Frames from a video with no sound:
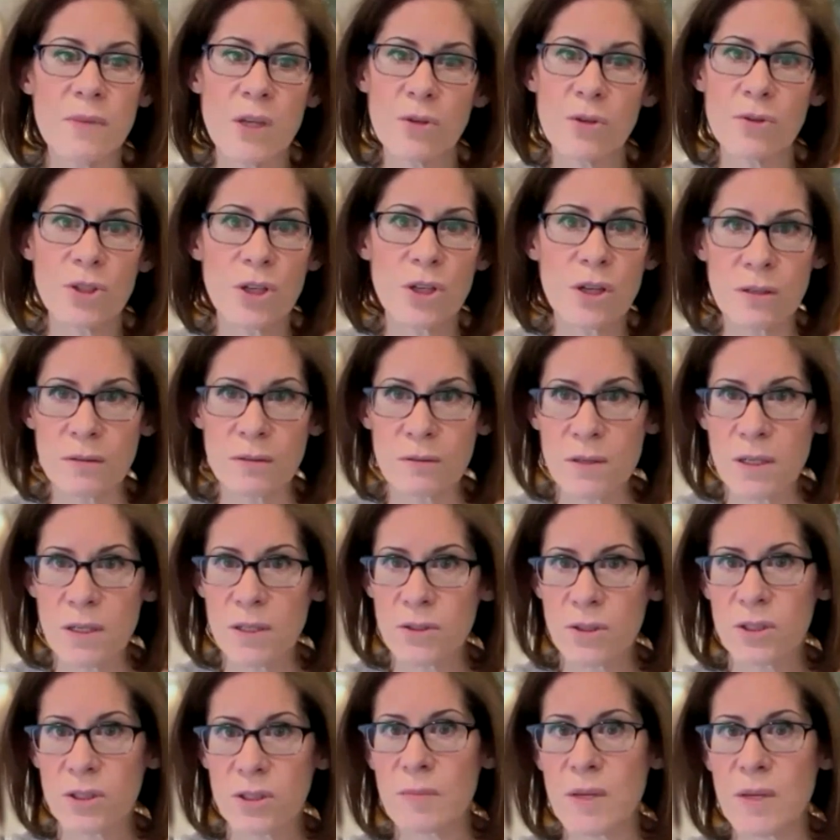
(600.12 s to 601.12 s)
mean you shouldn't.
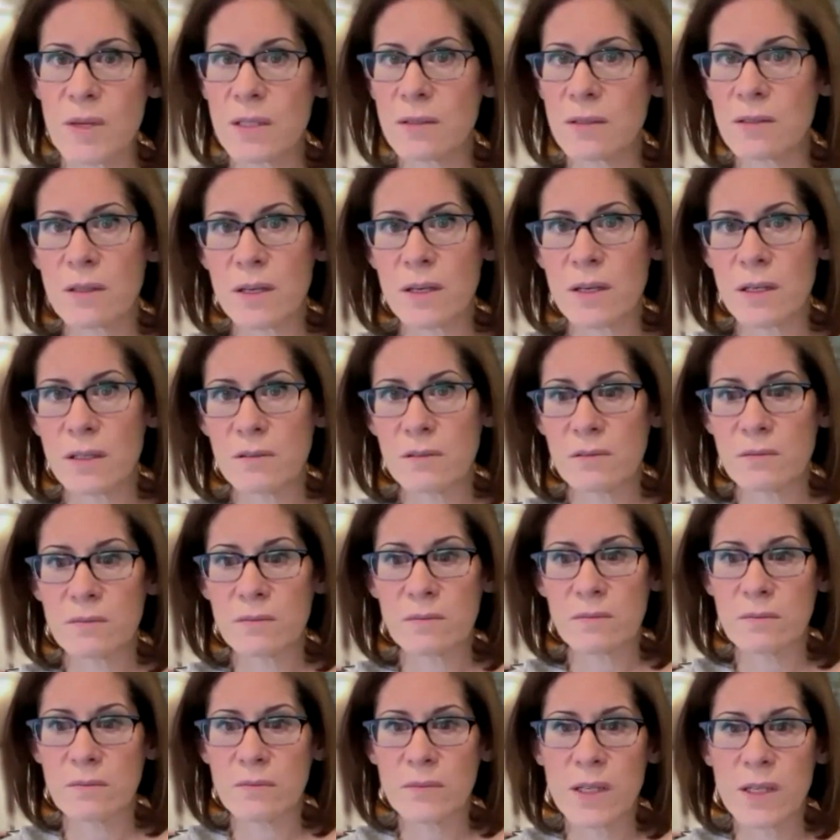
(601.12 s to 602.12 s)
It just means that
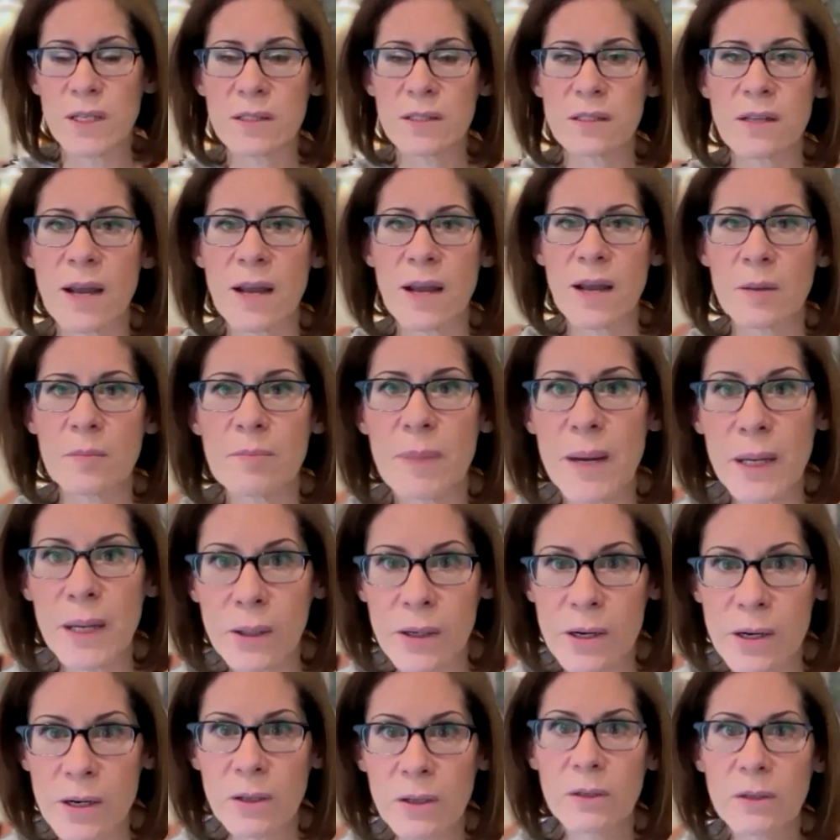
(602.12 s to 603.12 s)
it's not a
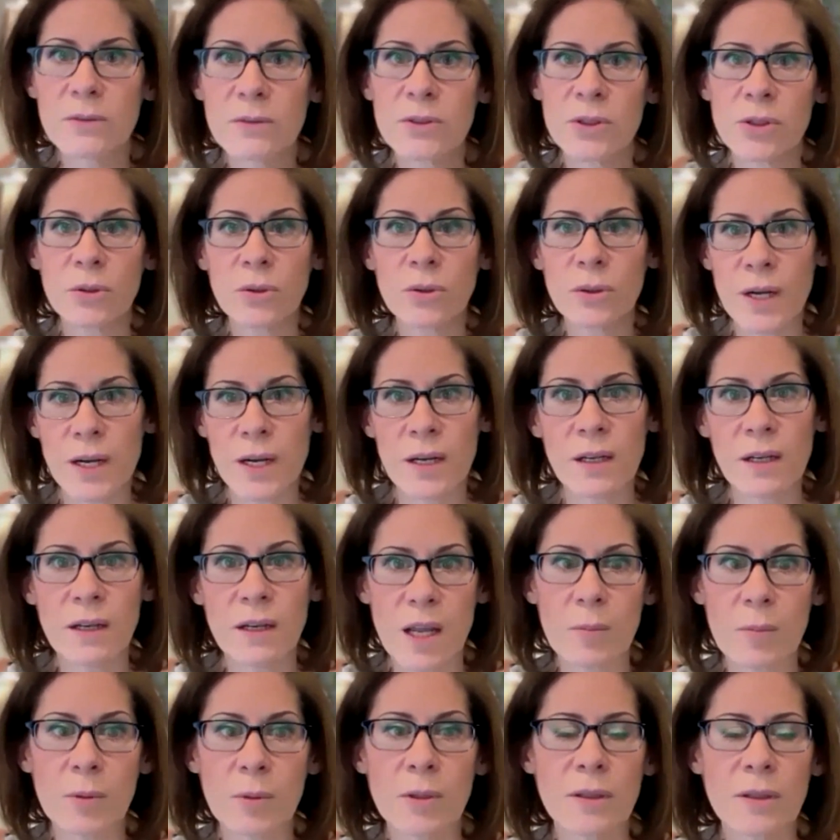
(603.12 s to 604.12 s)
barrier to creating an
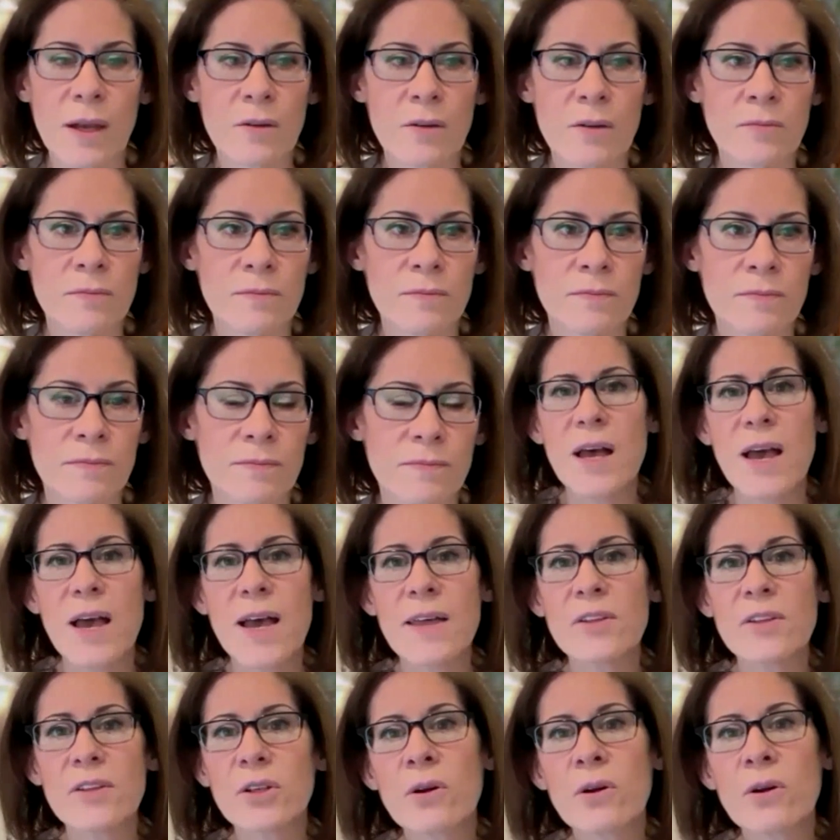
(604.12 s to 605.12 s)
ABLE account.
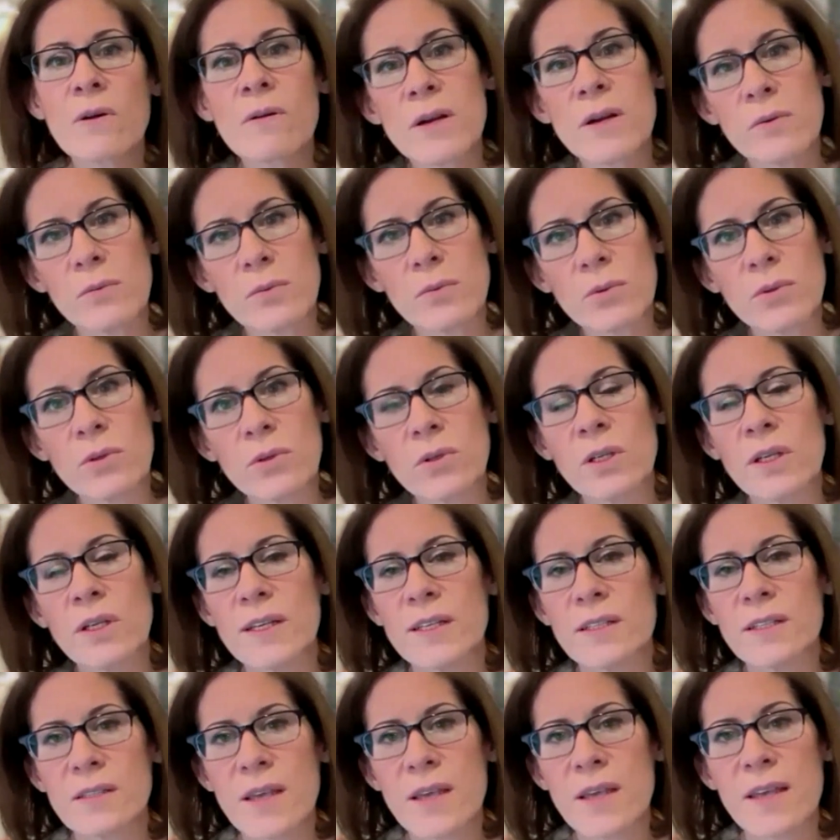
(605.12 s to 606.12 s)
And the current rule
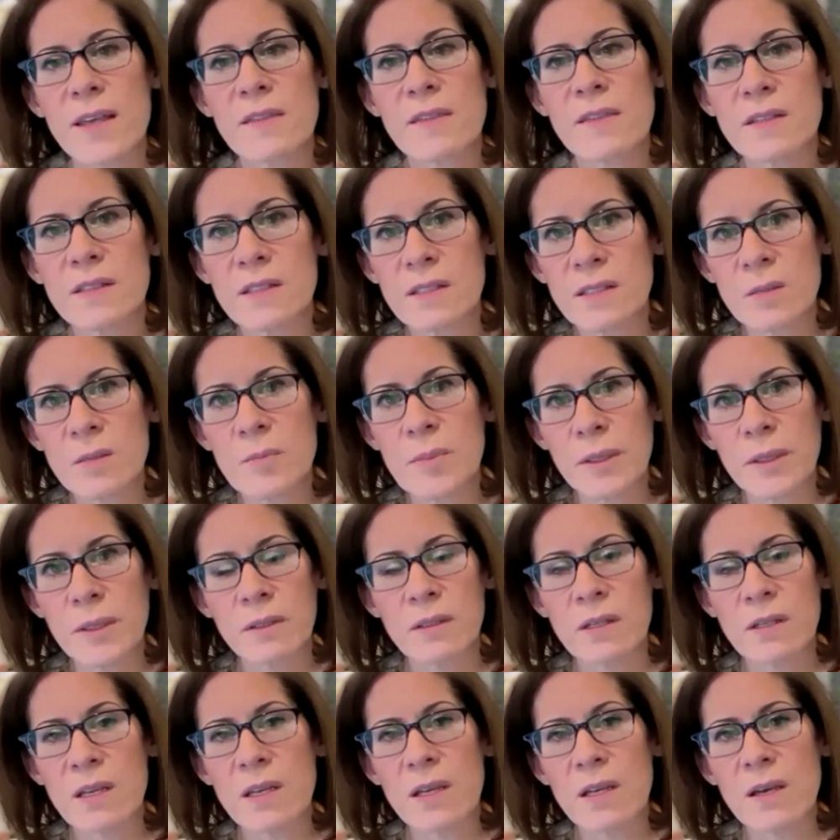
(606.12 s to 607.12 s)
is that the
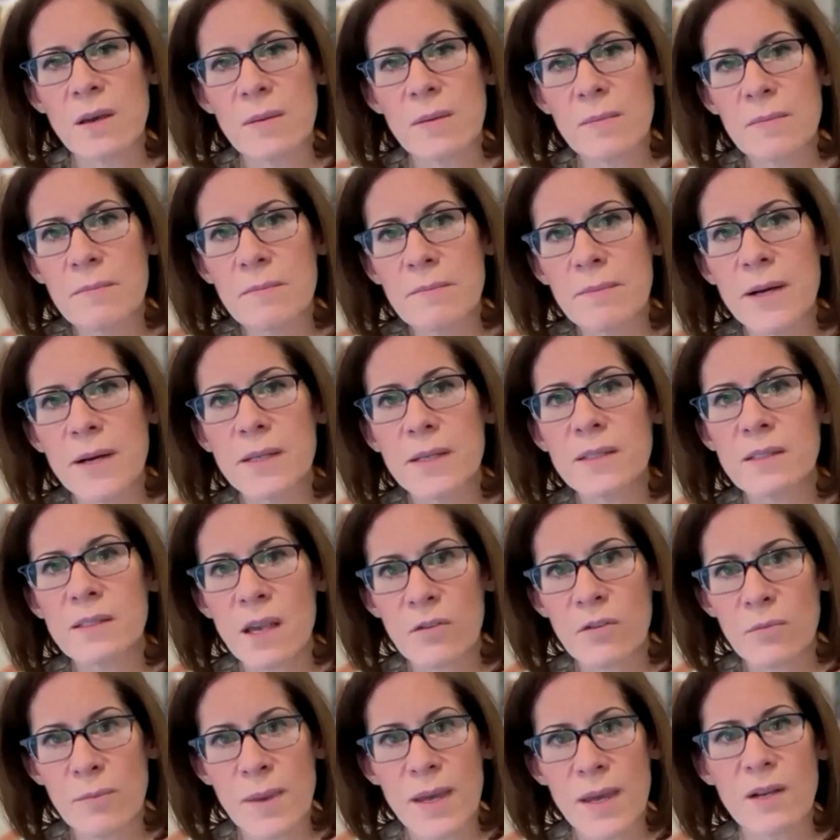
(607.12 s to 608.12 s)
disability must
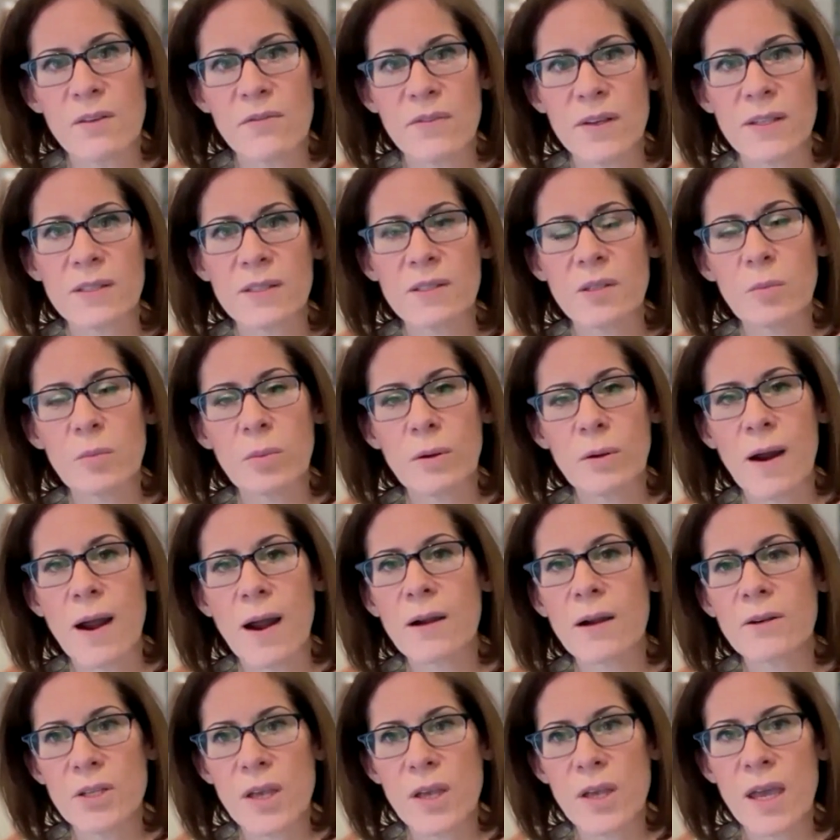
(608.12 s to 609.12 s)
have manifested
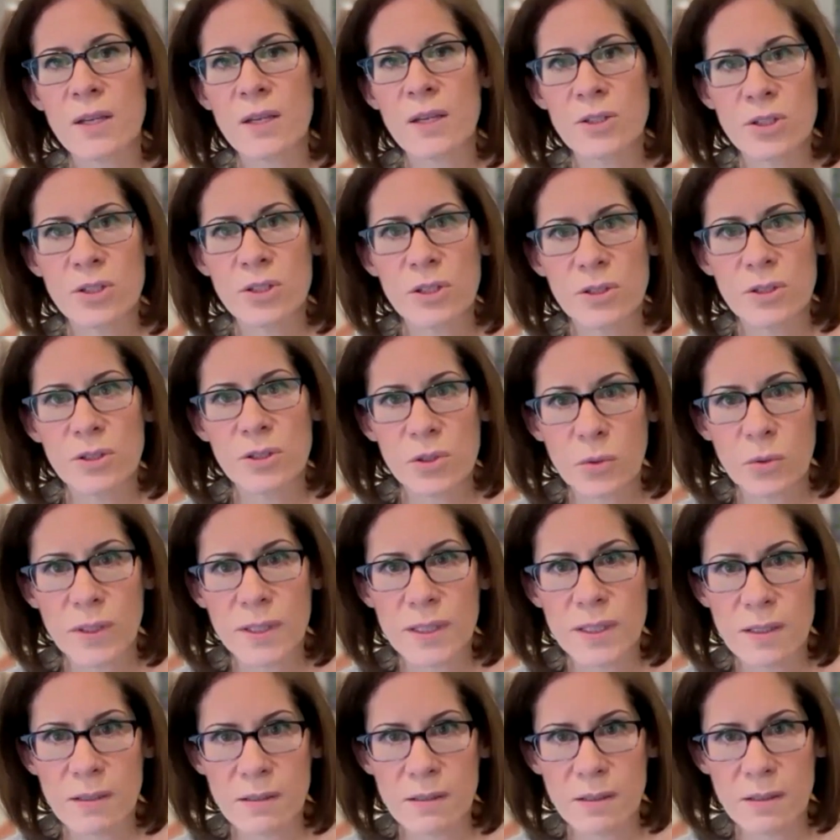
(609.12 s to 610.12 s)
prior to age
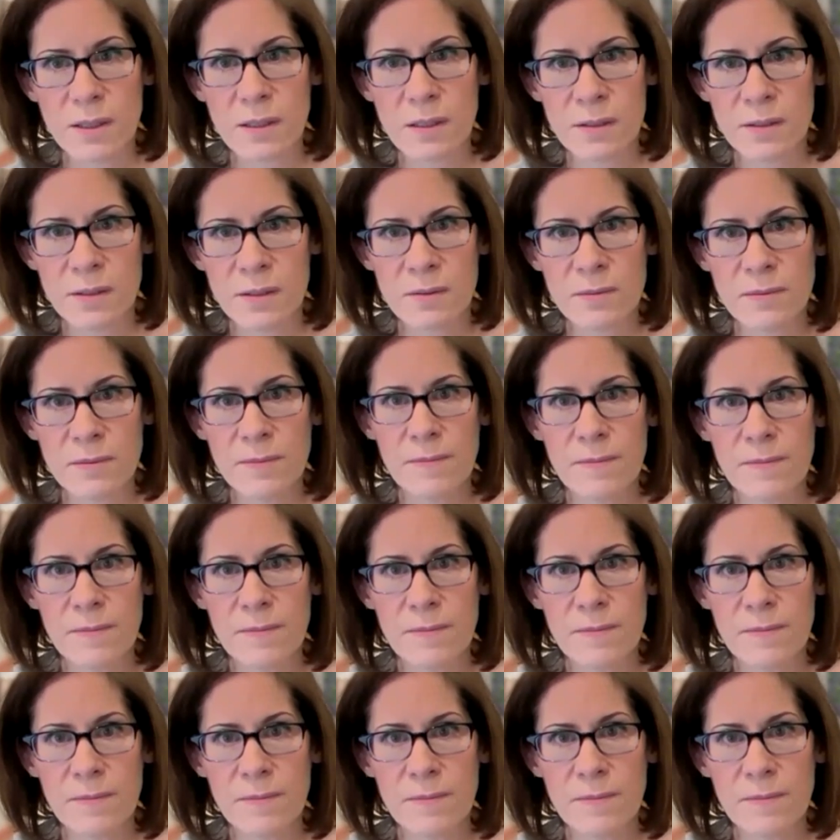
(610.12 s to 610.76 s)
26.